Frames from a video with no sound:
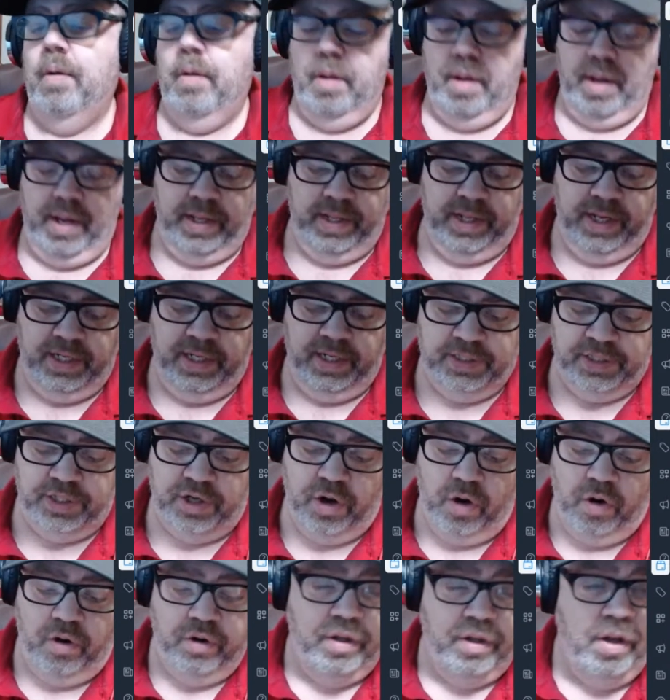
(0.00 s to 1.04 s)
And his
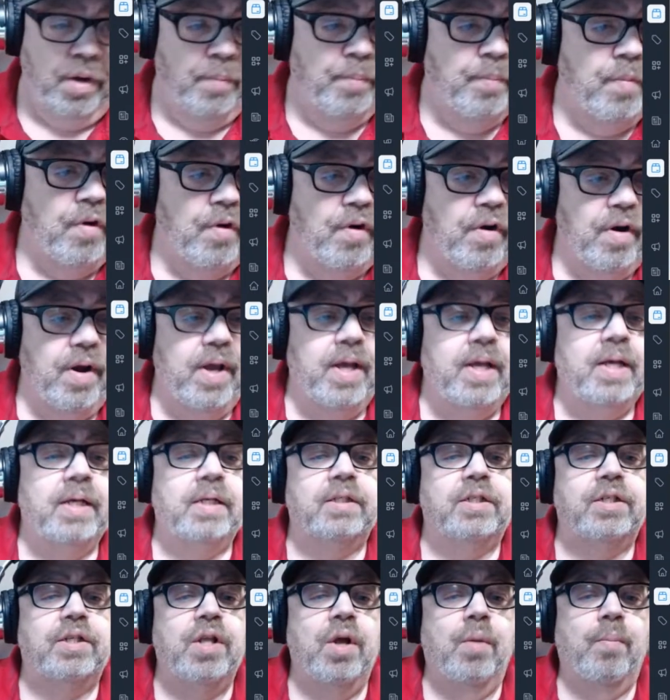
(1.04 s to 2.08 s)
card number
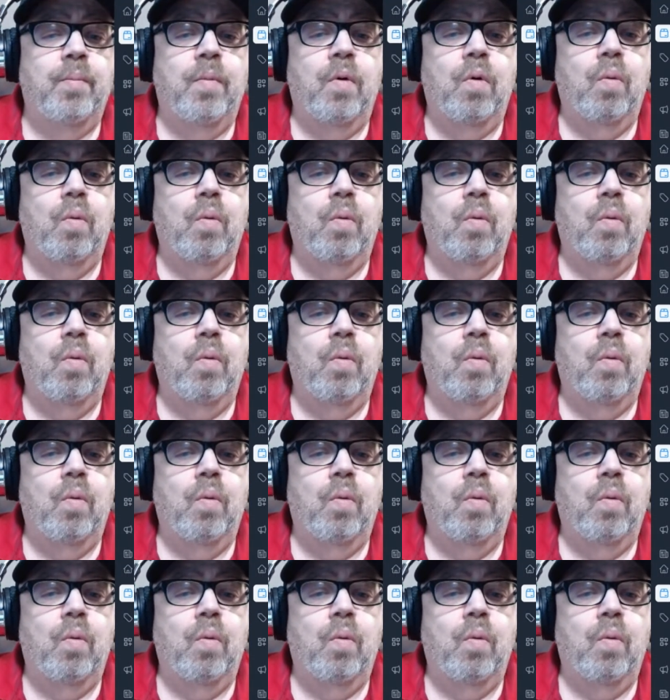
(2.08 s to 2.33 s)
is number